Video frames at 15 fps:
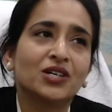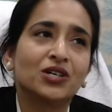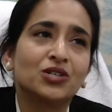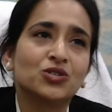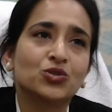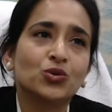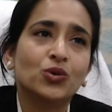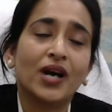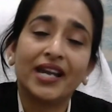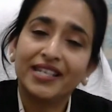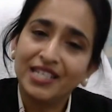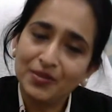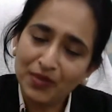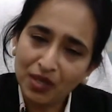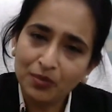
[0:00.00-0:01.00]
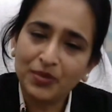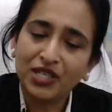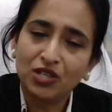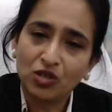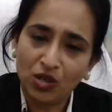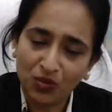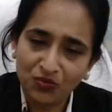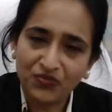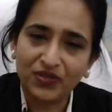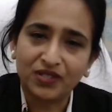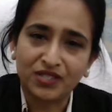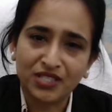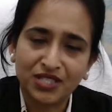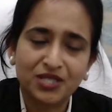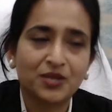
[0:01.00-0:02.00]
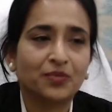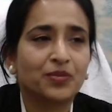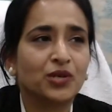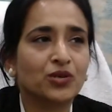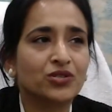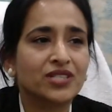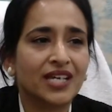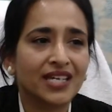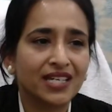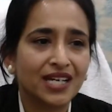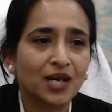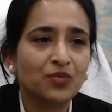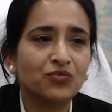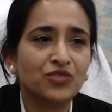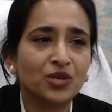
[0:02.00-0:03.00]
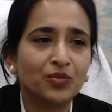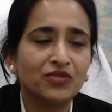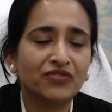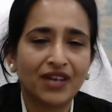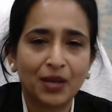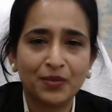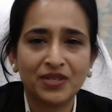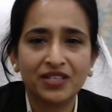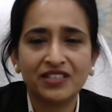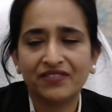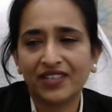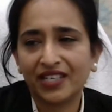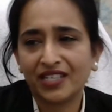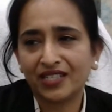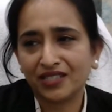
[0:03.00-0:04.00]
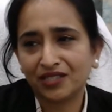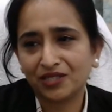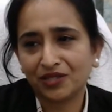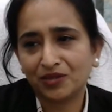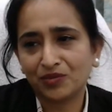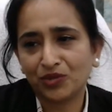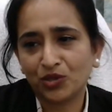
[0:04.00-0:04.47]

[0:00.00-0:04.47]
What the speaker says: So I did my BCom first because I come from a family where,